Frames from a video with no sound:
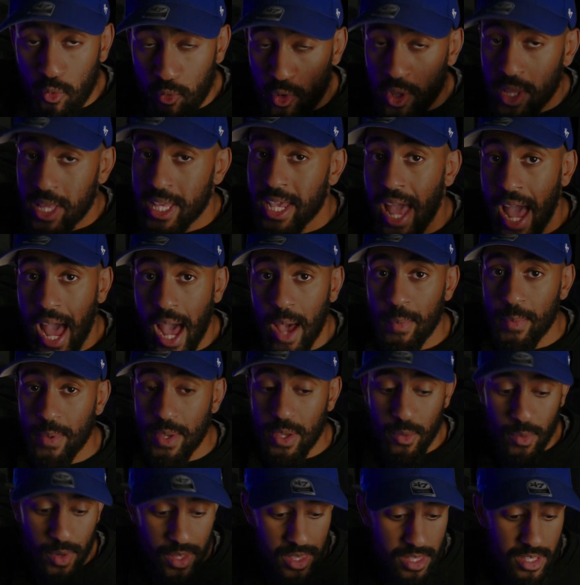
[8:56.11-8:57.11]
really
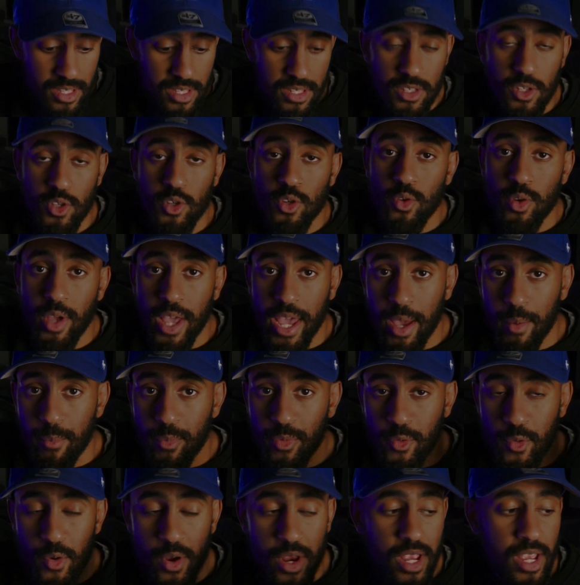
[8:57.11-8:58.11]
happy with this QooCam
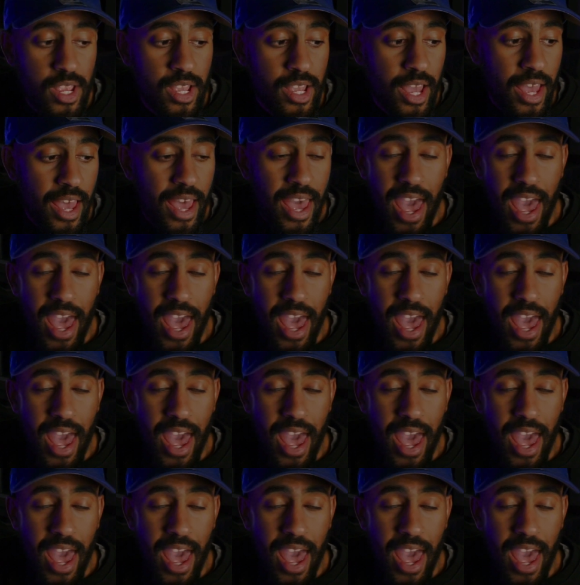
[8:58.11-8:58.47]
3.